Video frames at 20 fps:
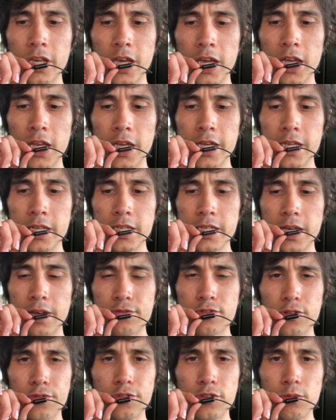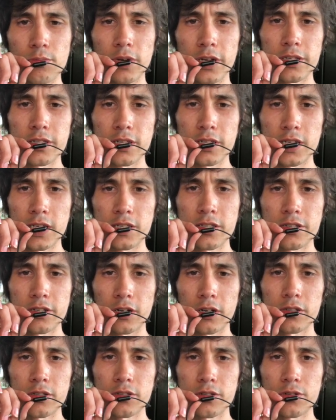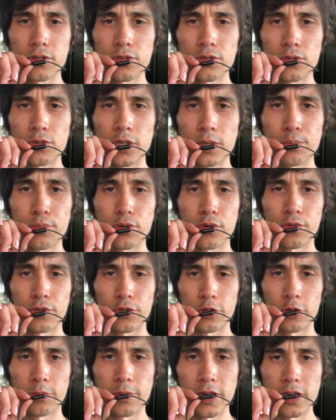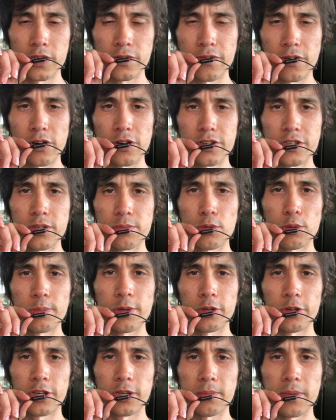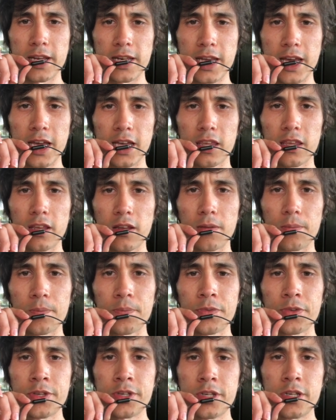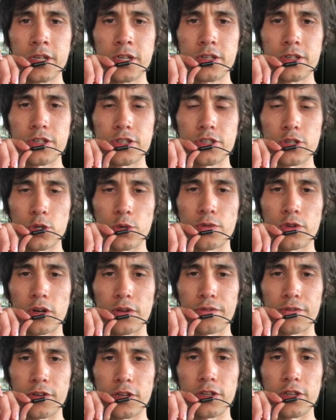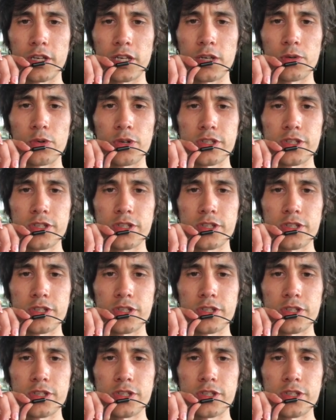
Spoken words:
And after a few months, it did start to improve a little bit as far as the mobility in my neck and just overall feeling.